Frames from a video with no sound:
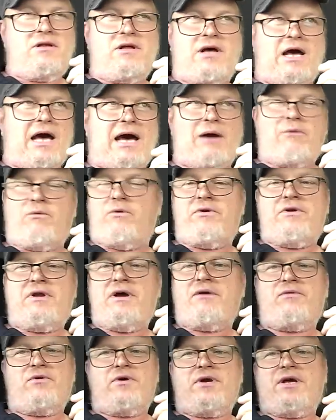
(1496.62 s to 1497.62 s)
I would
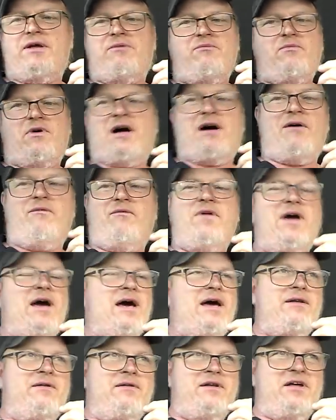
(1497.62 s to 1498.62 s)
never get involved in
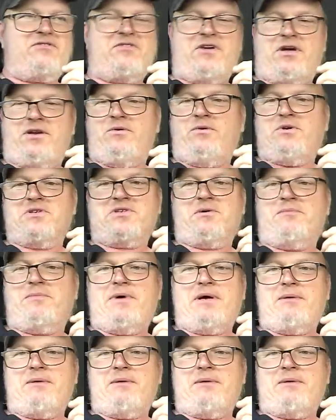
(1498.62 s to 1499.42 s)
that unless I knew I was going to make